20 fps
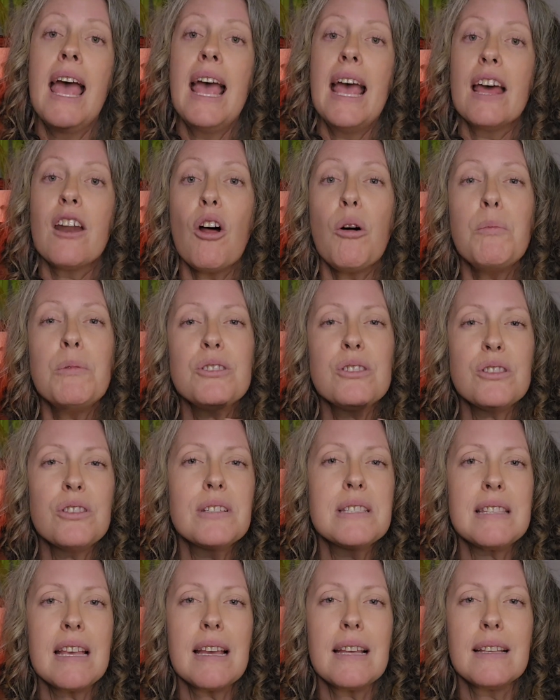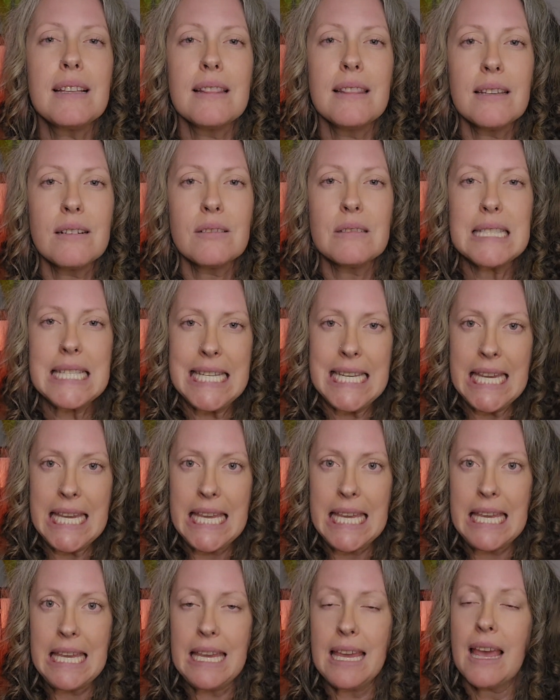It almost looks like a little
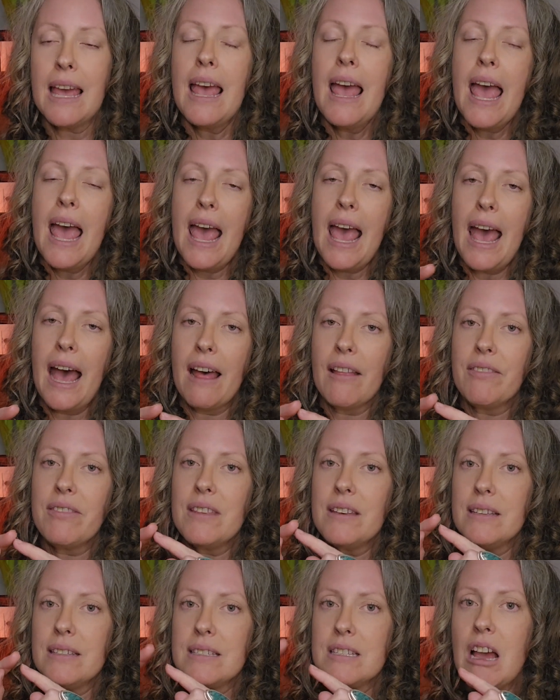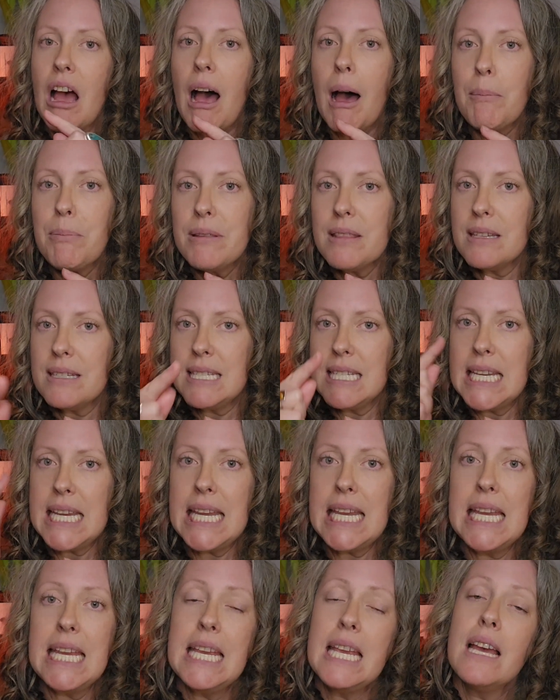T, and the top of the
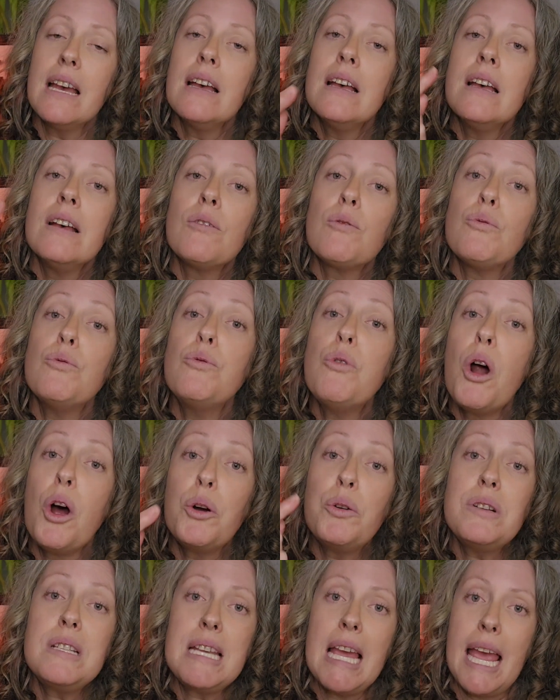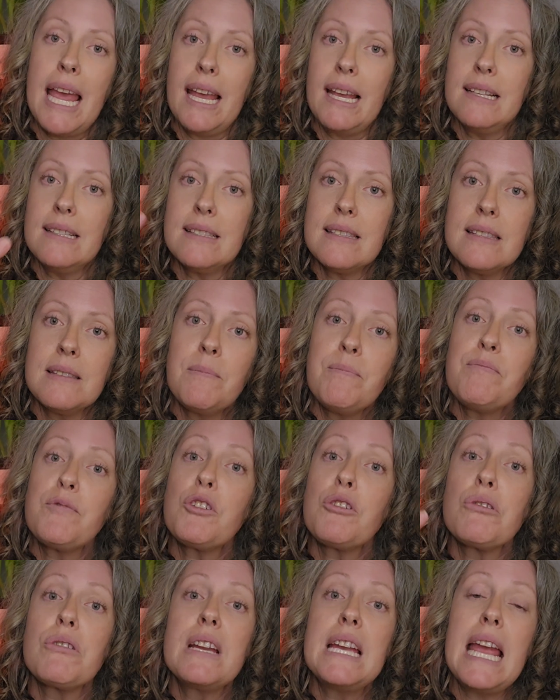T rotates,
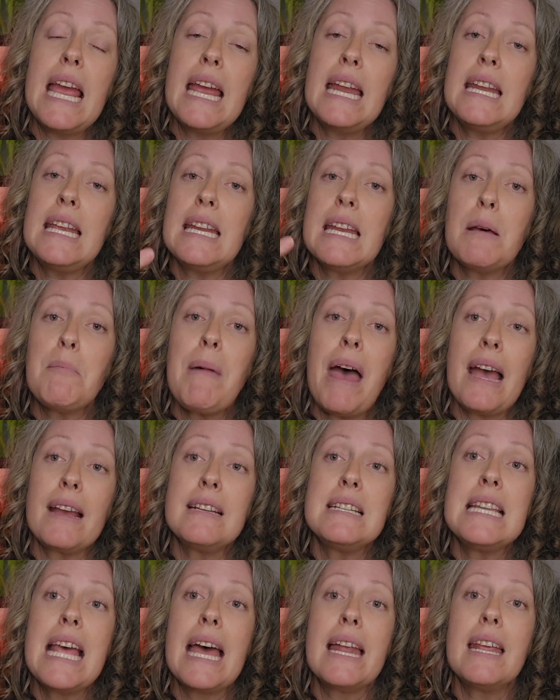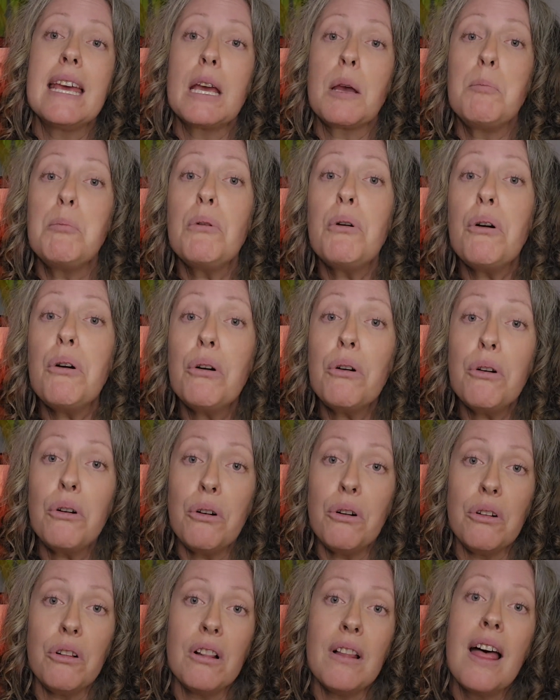creating a magnetic
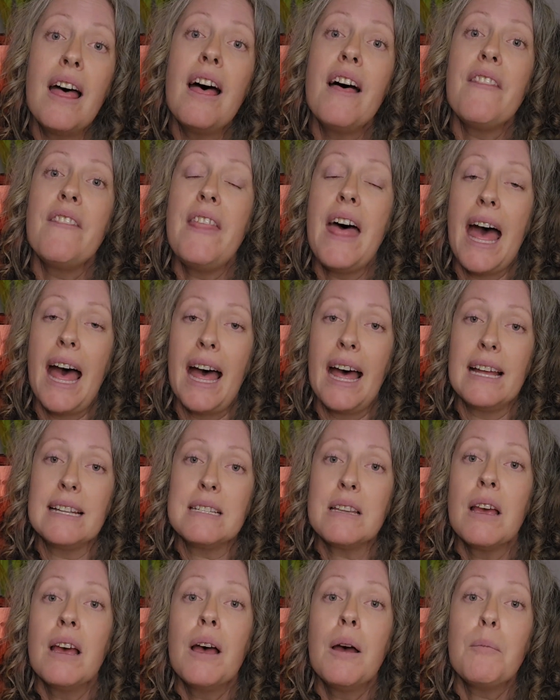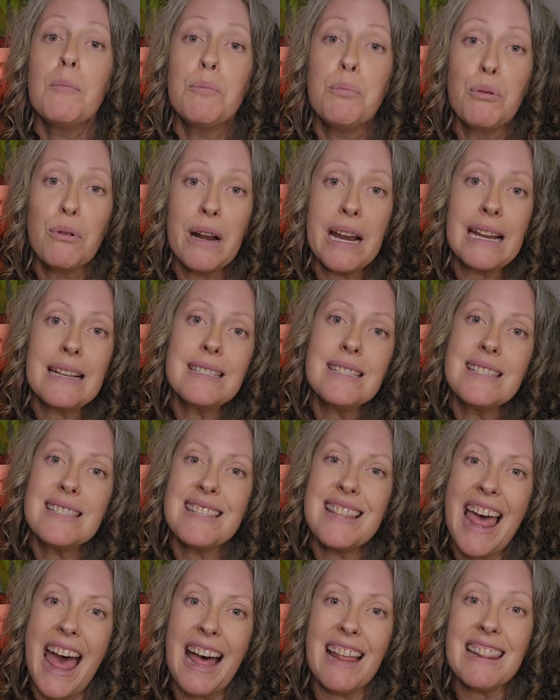pull that brings
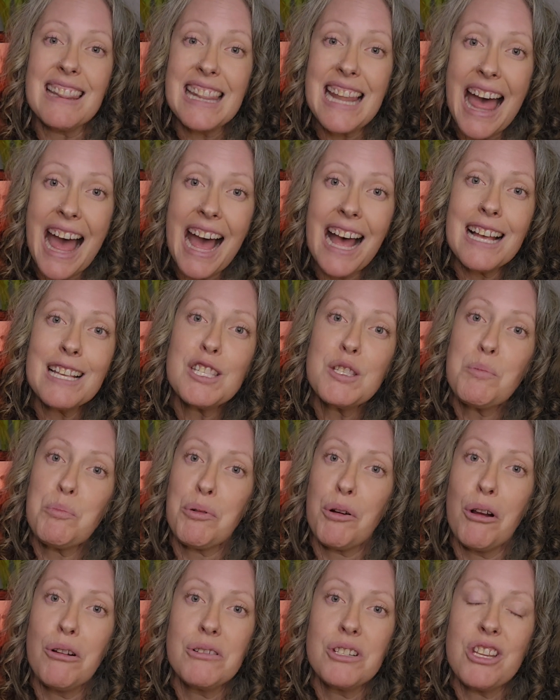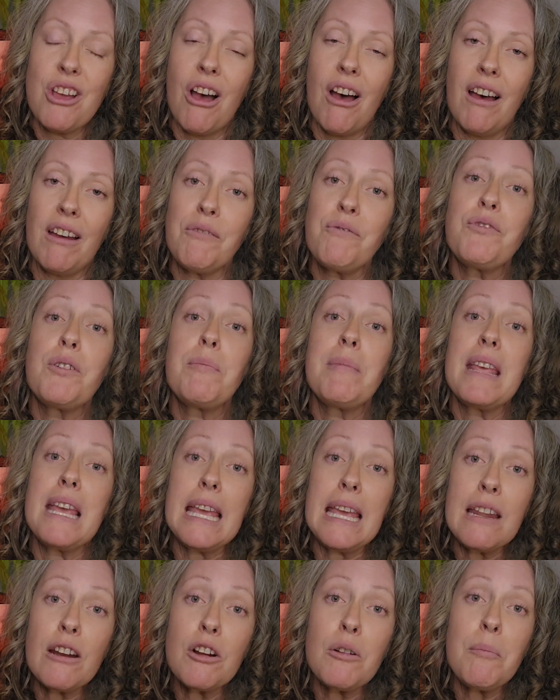that last proton from the
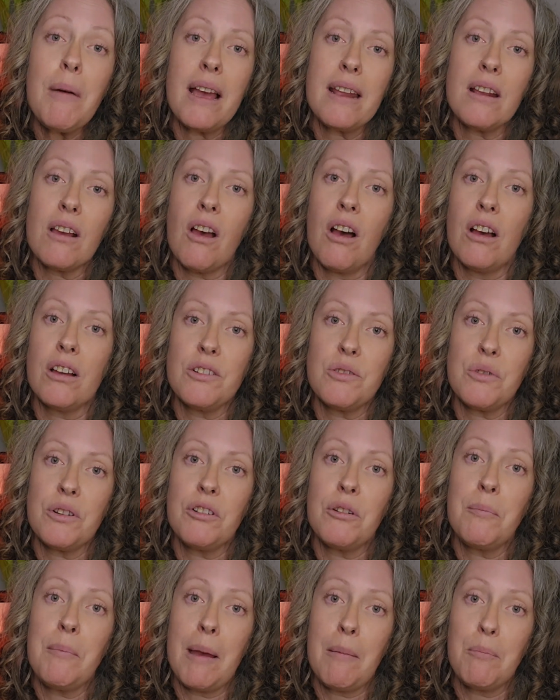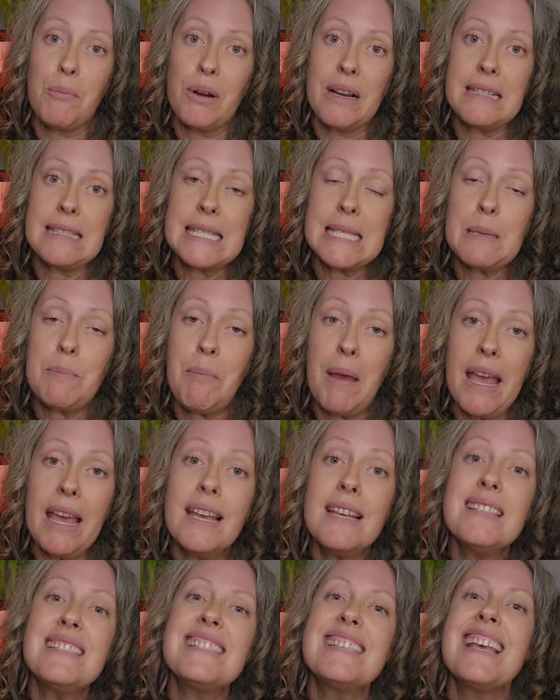inner mitochondrial membrane
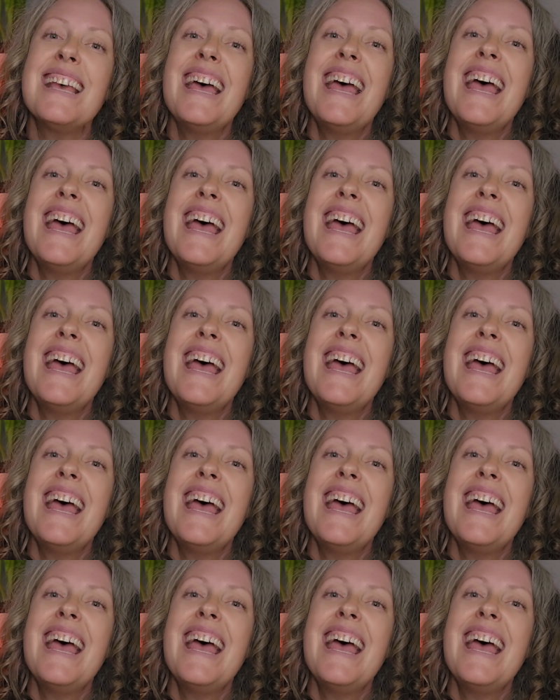space